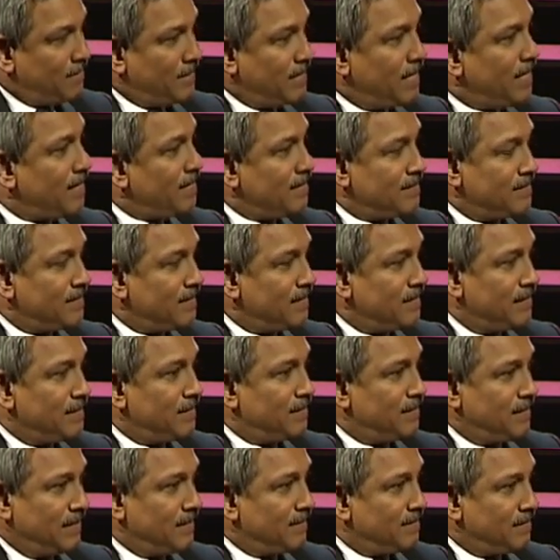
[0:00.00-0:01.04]
there are certain
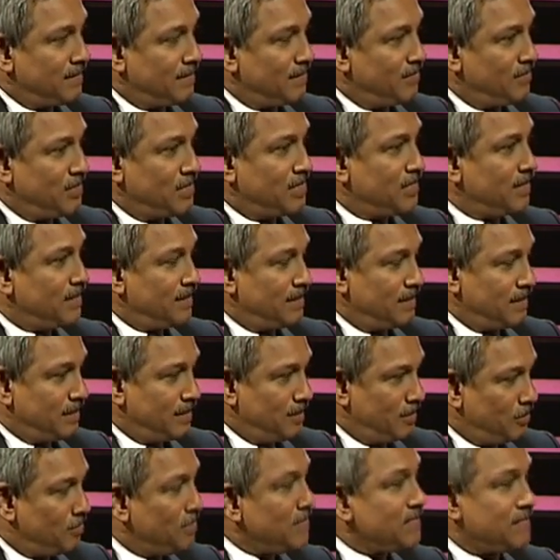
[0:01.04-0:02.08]
things which
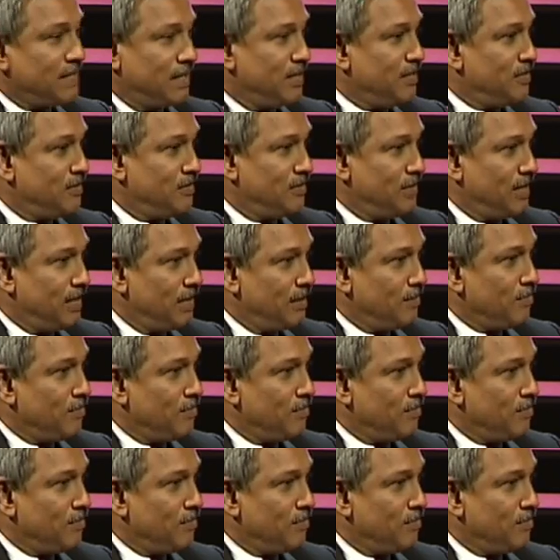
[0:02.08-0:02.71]
to be satisfied.